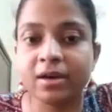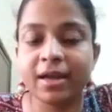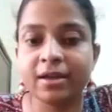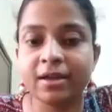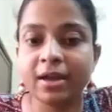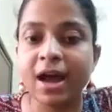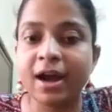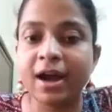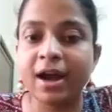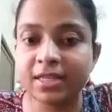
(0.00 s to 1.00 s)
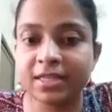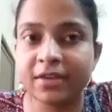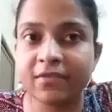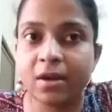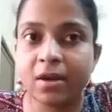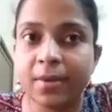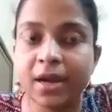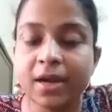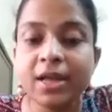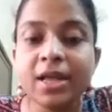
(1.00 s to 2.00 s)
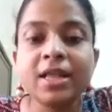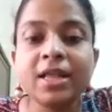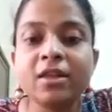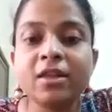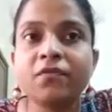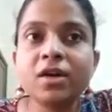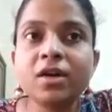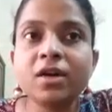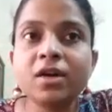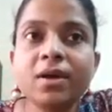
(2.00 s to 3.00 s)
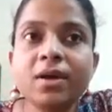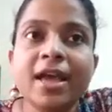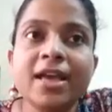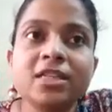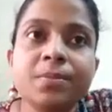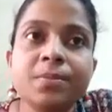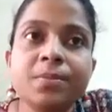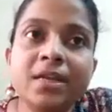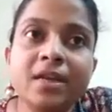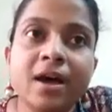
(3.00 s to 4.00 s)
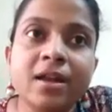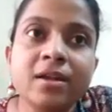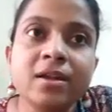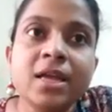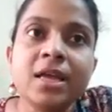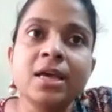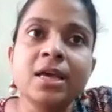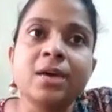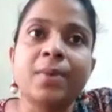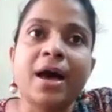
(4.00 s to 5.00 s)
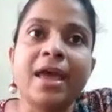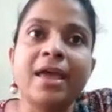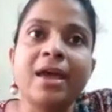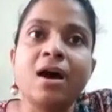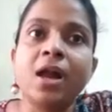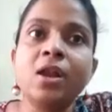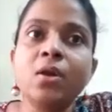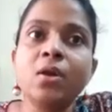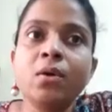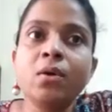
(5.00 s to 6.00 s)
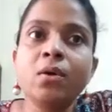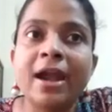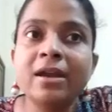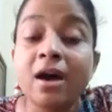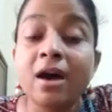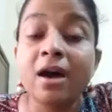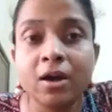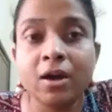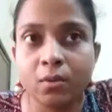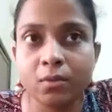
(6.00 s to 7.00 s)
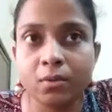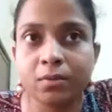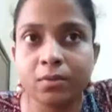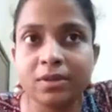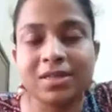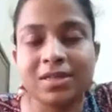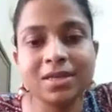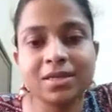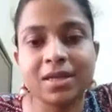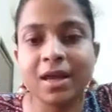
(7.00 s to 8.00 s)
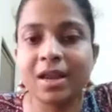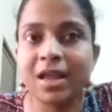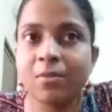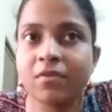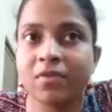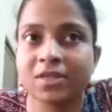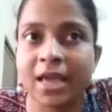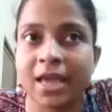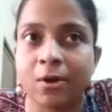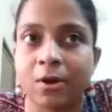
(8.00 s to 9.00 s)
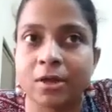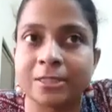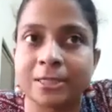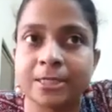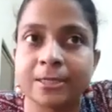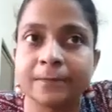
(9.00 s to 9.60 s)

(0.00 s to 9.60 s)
regarding this development. The first one has been done by Hullo and Hullo. This is a name of a psychologist.